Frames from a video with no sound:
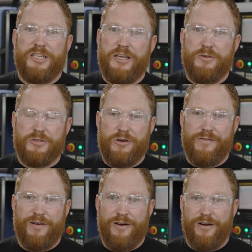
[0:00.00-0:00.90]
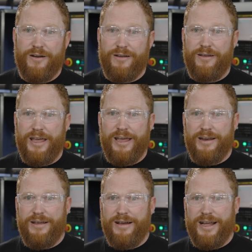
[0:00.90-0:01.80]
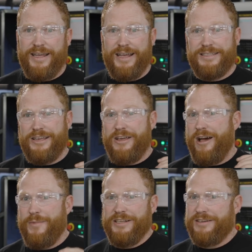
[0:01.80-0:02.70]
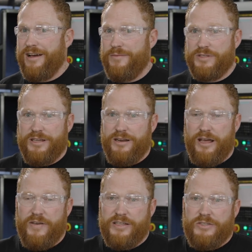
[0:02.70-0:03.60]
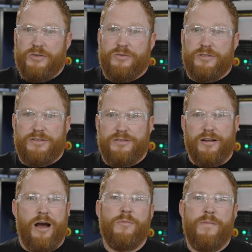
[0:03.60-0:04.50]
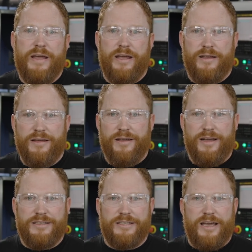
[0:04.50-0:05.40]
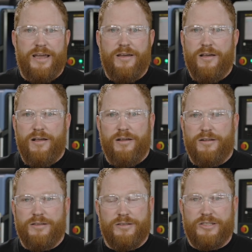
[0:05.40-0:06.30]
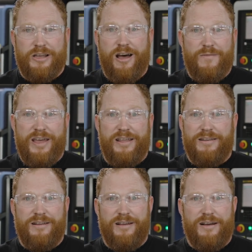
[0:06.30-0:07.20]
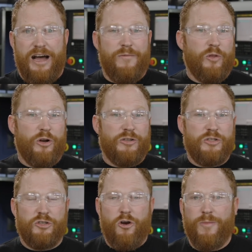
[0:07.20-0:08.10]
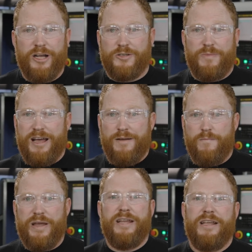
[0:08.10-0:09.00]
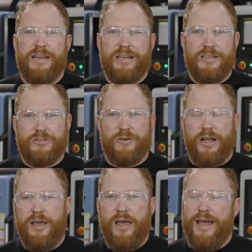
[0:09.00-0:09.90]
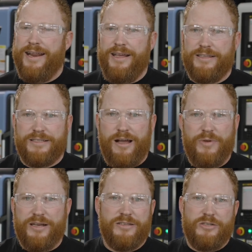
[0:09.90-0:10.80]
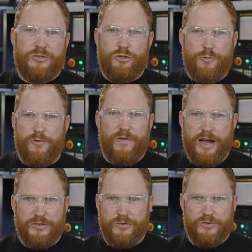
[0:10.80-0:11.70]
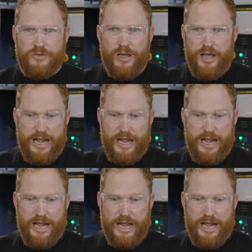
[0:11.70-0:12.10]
take you so far. And I can't tell you how many times that I've had students come to me and say, Scott, man, I've learned so much by being in industry. And it's not because their supervisors